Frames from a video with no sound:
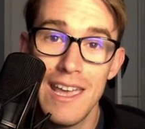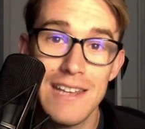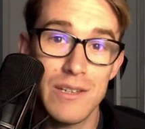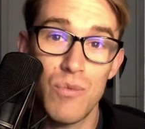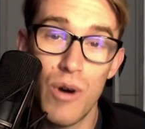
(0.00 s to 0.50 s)

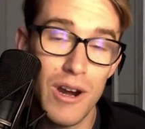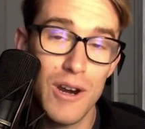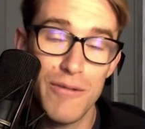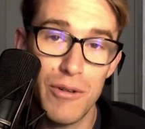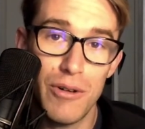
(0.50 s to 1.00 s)
It's a
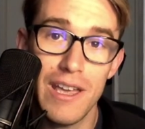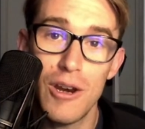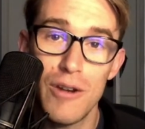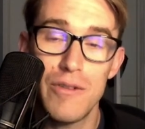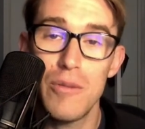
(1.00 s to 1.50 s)
wonderful
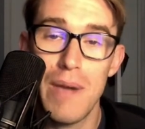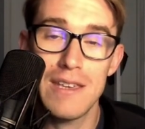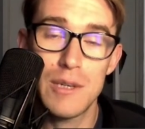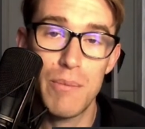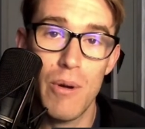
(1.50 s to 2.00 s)

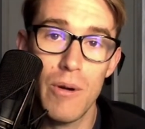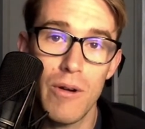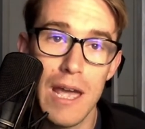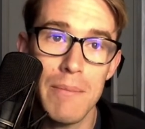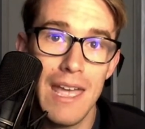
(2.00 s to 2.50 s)
interview-based
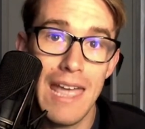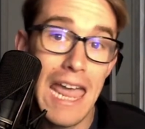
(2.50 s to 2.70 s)
program